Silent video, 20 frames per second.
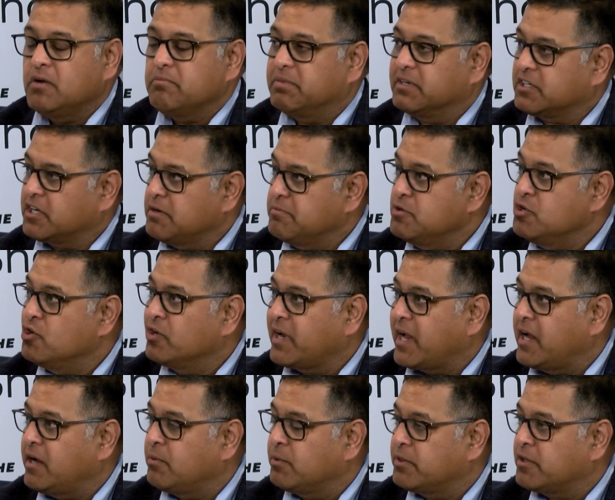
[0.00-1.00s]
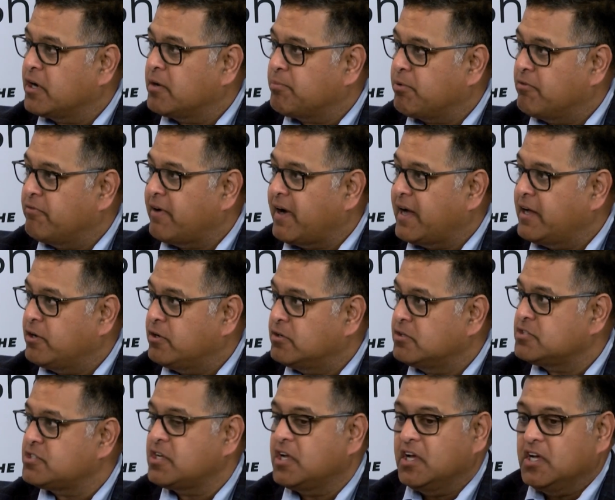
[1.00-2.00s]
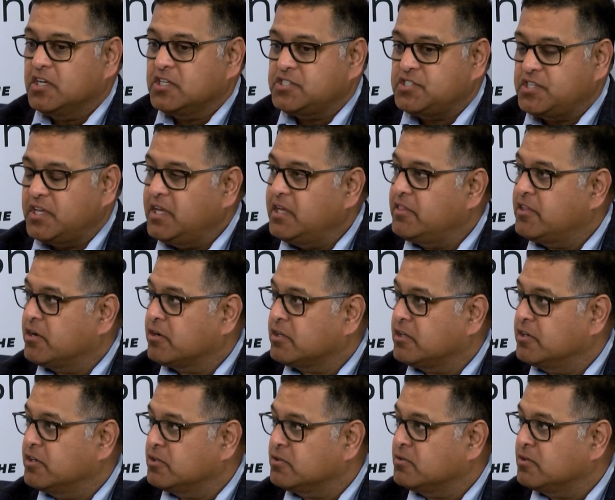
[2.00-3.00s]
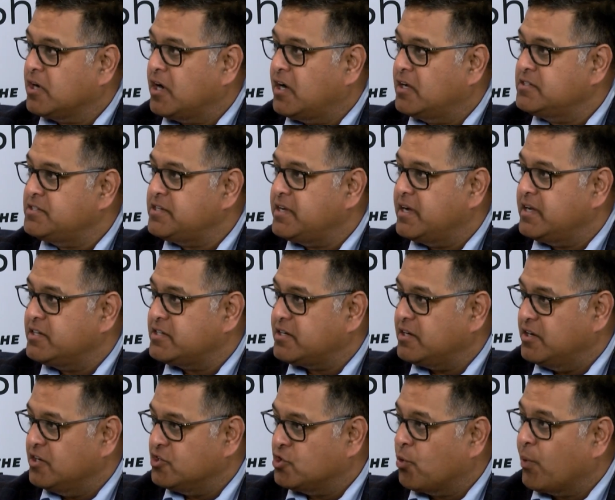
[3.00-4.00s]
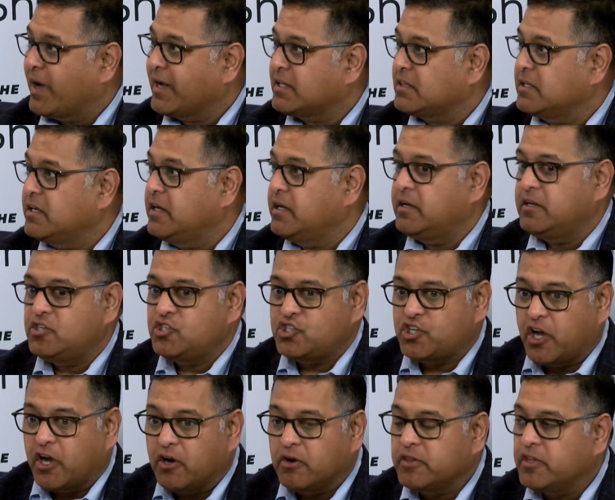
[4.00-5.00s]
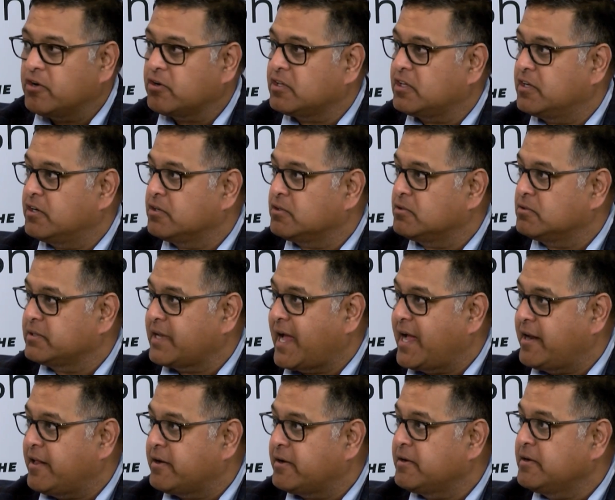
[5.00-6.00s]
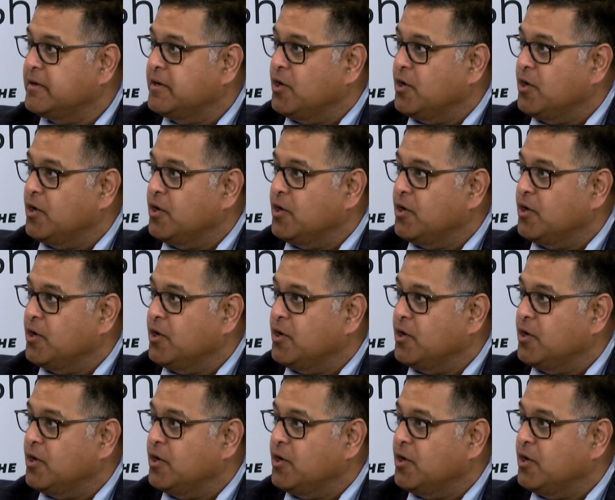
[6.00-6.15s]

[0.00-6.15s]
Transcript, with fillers: but communicate with our providers, see their clinical content directly, share their clinical data